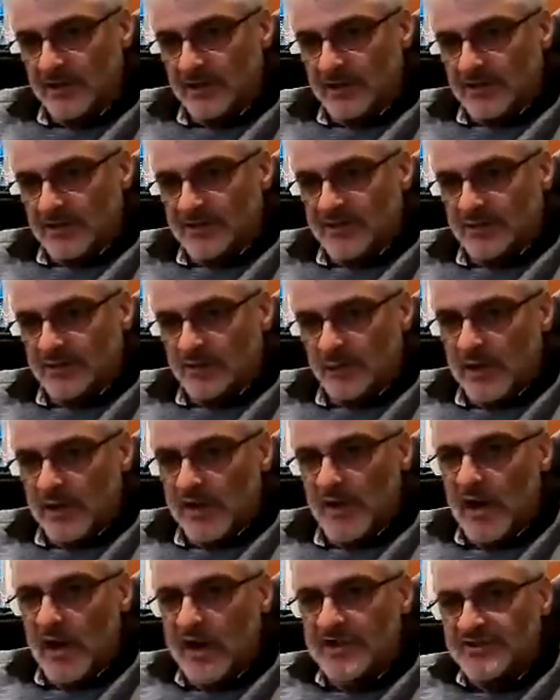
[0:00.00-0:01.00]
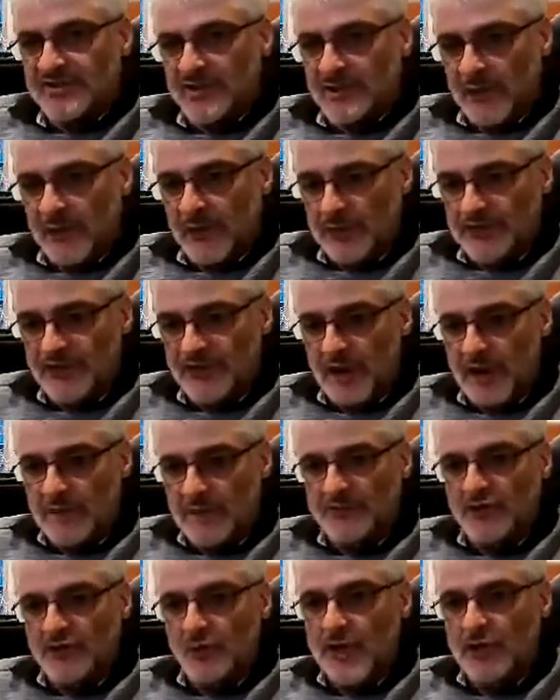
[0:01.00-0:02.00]
So it's realized in those
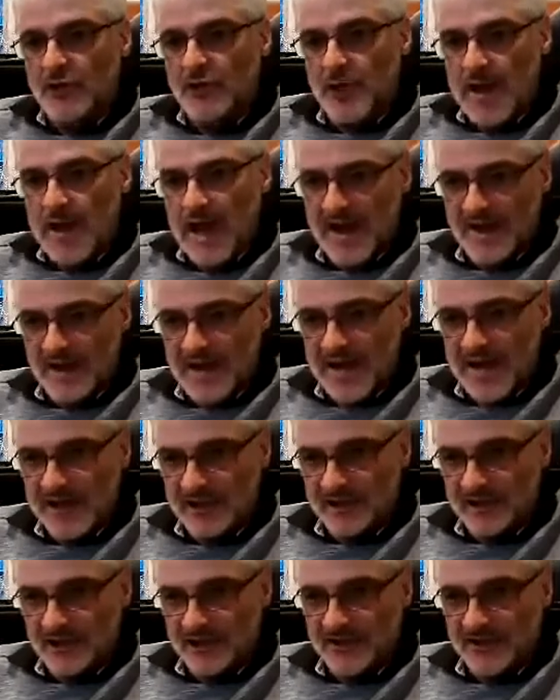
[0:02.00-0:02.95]
times where you can't hedge.